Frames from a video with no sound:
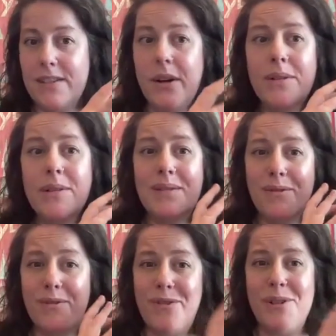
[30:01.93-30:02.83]
Those
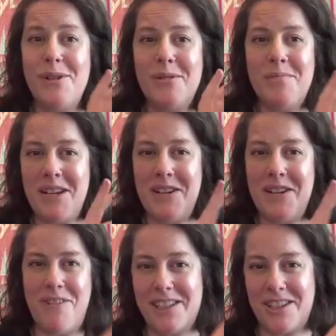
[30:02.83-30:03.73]
food
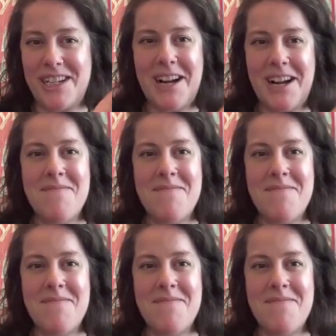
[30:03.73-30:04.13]
manufacturing